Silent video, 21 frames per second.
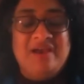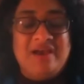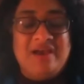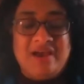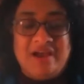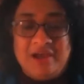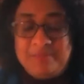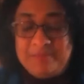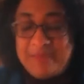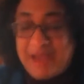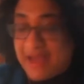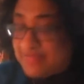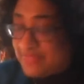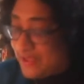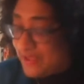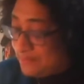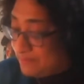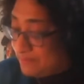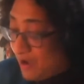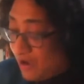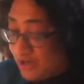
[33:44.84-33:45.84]
And
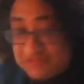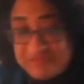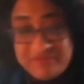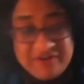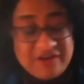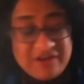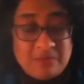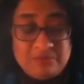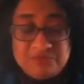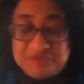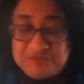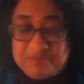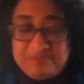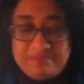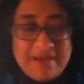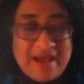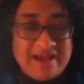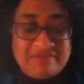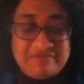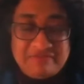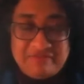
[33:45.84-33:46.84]
then part of it comes from
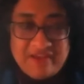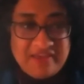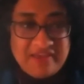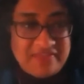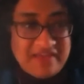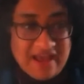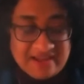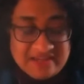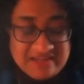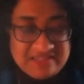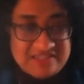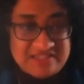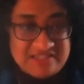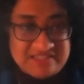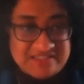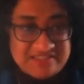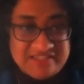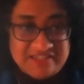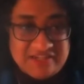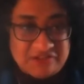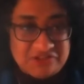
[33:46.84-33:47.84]
bad faith
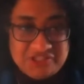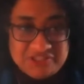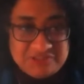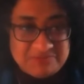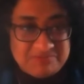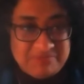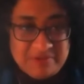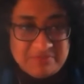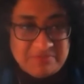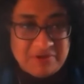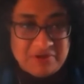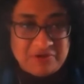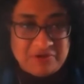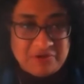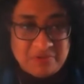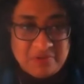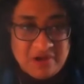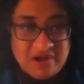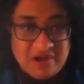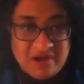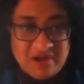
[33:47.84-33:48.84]
actors, just people
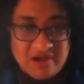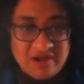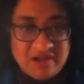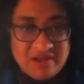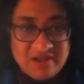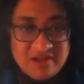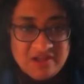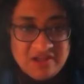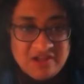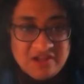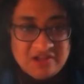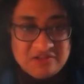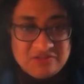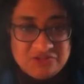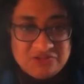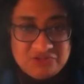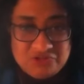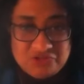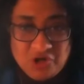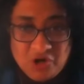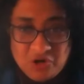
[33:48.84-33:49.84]
who are
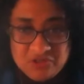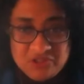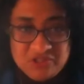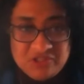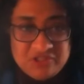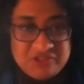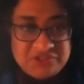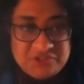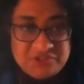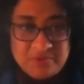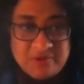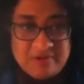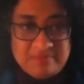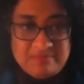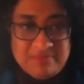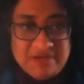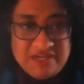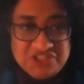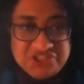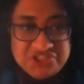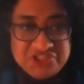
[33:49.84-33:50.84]
trolls, who are
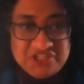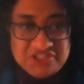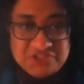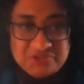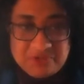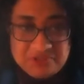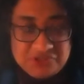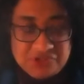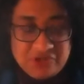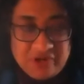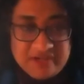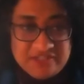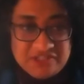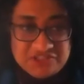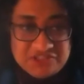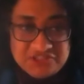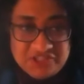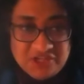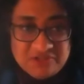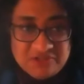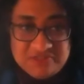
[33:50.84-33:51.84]
malicious, who are trying to
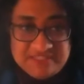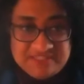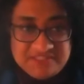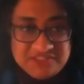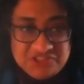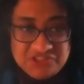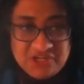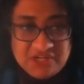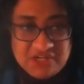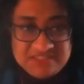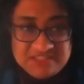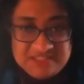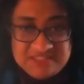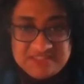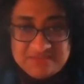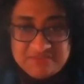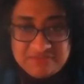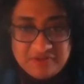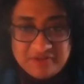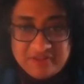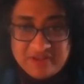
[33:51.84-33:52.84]
sow
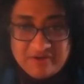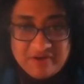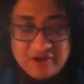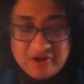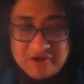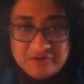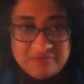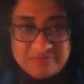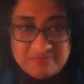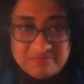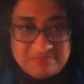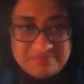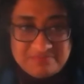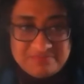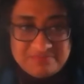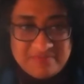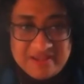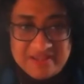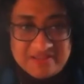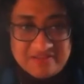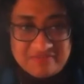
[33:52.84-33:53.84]
distrust for their own
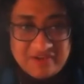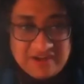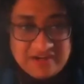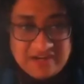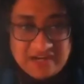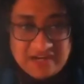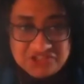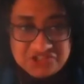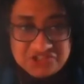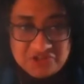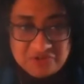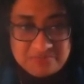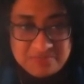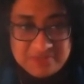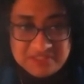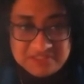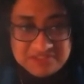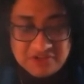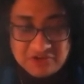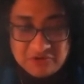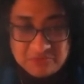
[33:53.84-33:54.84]
either financial or
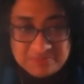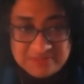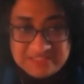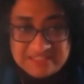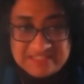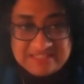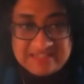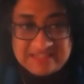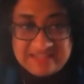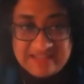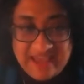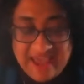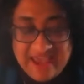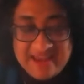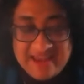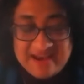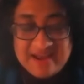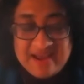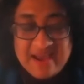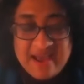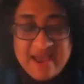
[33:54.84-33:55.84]
personal or political
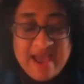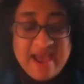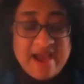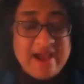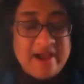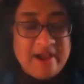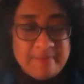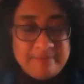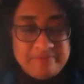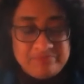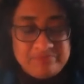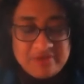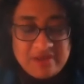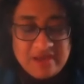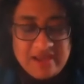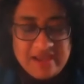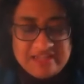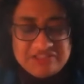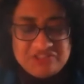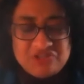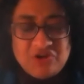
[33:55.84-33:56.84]
gain.
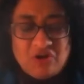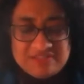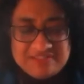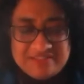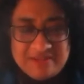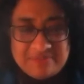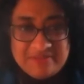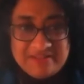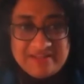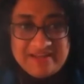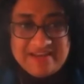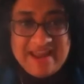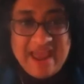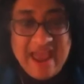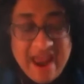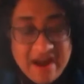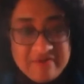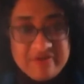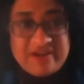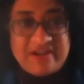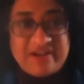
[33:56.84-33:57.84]
It's not something that
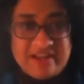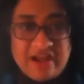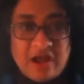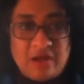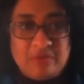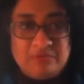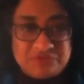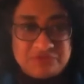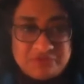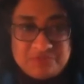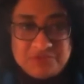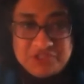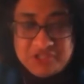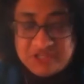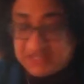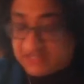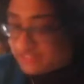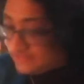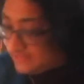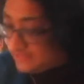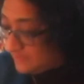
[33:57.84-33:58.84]
inherently comes from
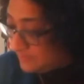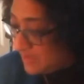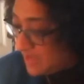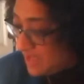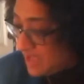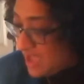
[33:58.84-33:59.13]
journalism,